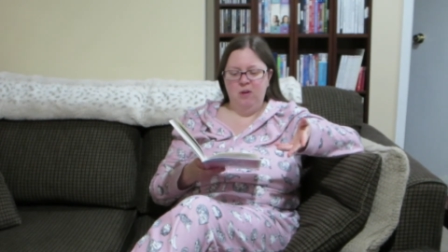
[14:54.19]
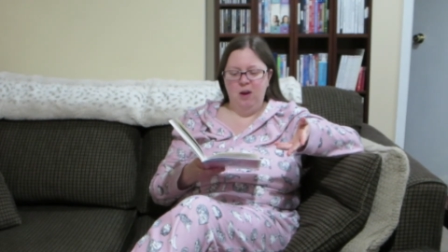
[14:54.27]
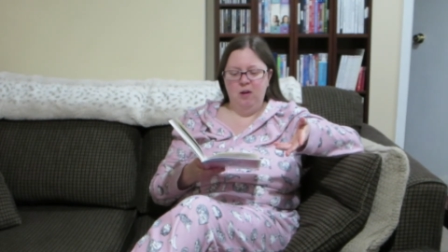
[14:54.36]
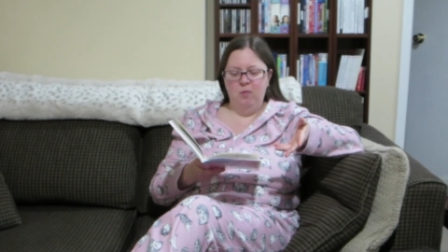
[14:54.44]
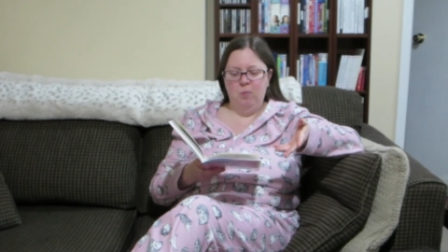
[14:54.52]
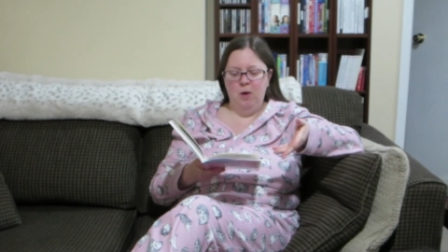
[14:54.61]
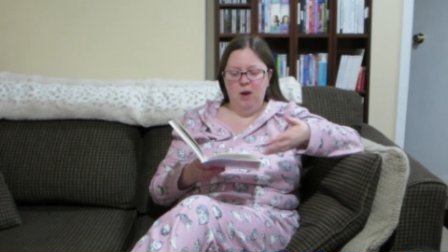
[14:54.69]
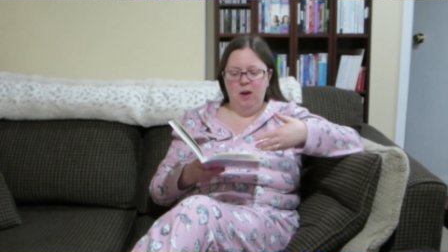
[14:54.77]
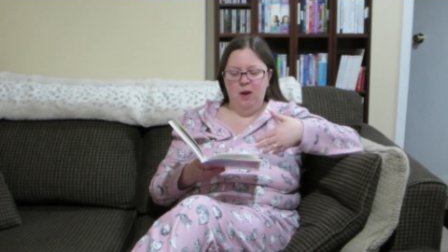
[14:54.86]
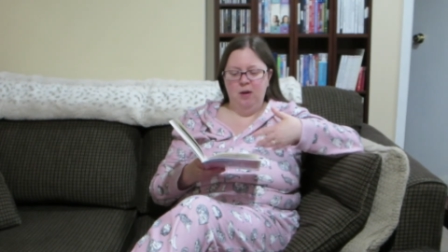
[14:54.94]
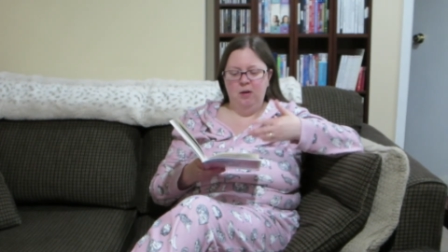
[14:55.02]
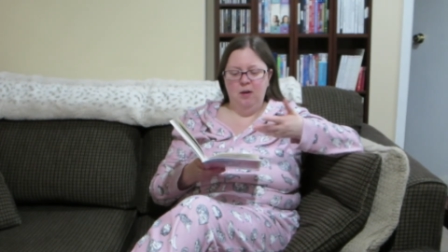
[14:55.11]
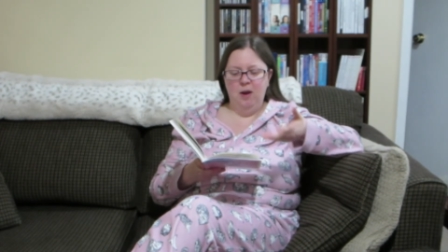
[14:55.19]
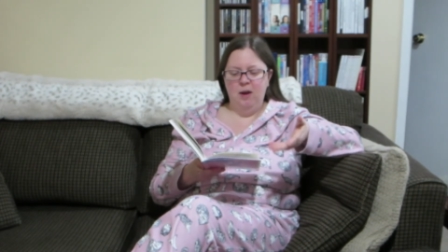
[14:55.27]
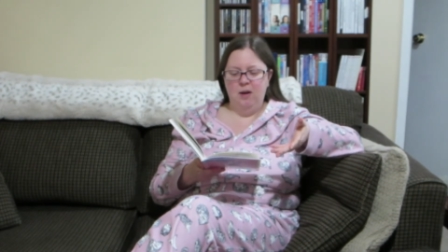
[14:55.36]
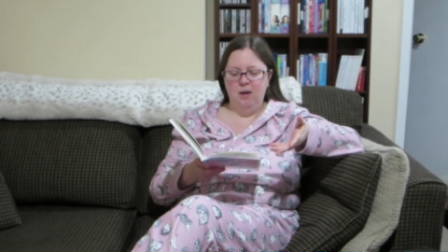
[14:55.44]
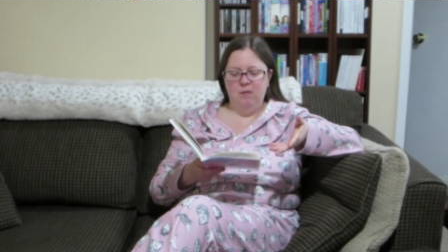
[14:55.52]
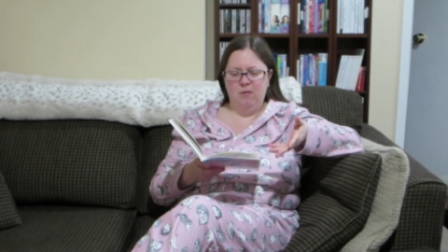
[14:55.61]
gained weight and
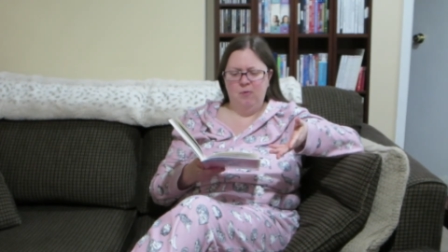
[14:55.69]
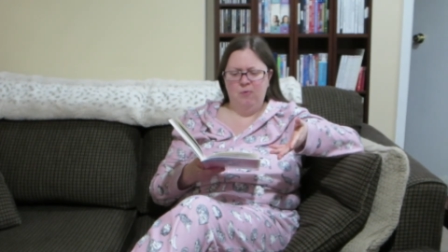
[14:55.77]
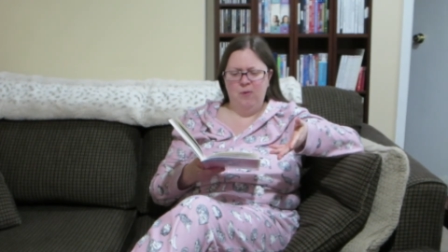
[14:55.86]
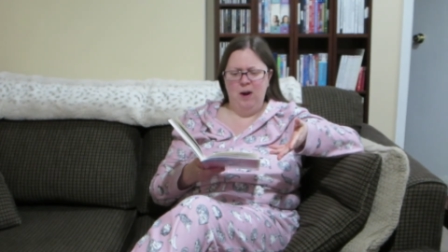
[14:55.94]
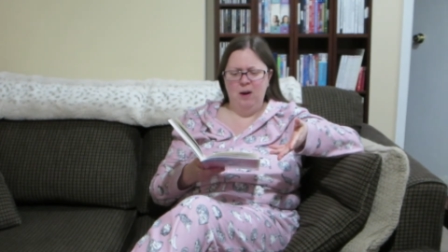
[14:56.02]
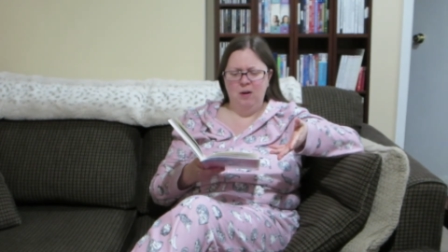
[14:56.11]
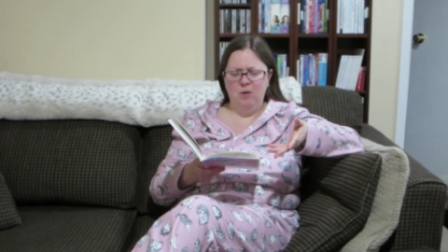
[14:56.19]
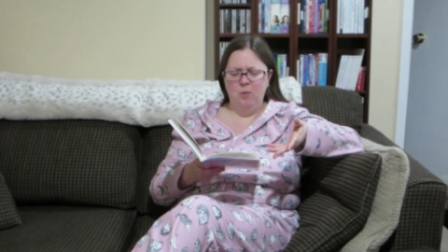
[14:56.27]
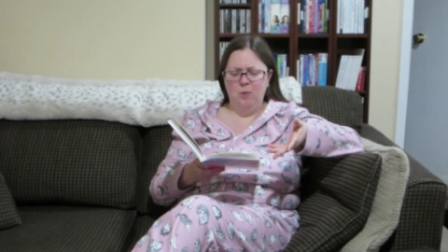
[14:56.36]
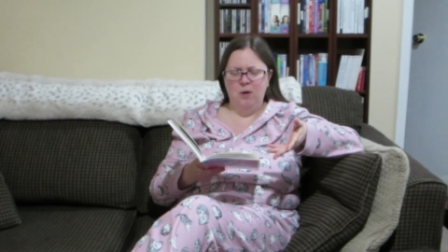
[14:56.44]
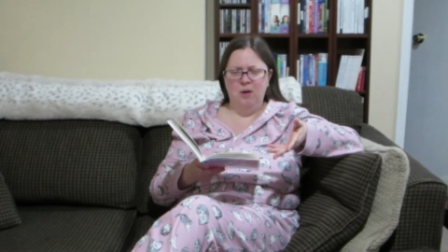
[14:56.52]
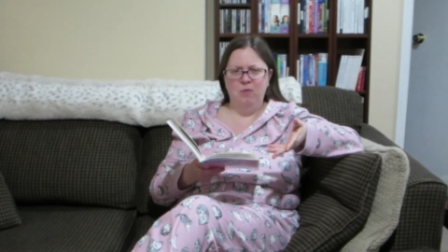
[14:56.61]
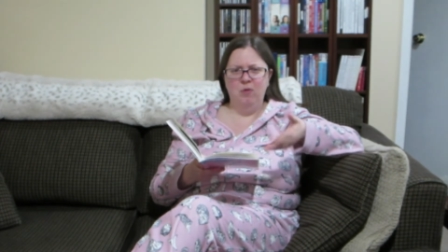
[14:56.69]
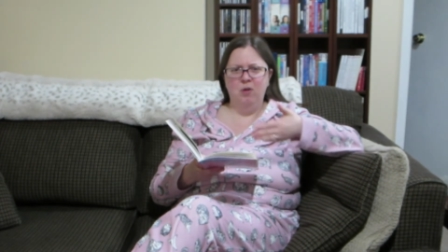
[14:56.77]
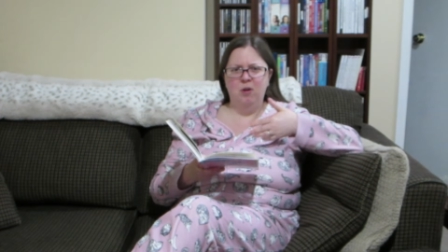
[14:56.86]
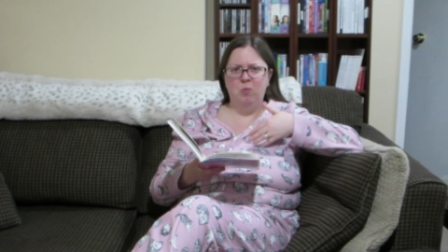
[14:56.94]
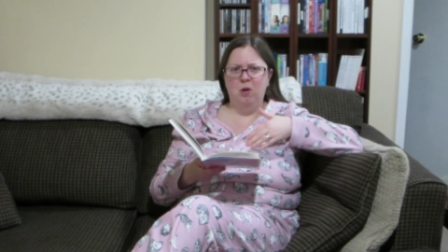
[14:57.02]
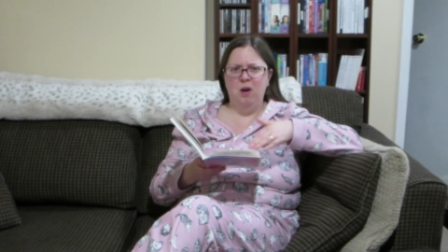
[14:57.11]
like is fat or
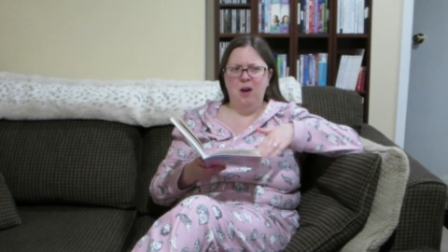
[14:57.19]
whatever and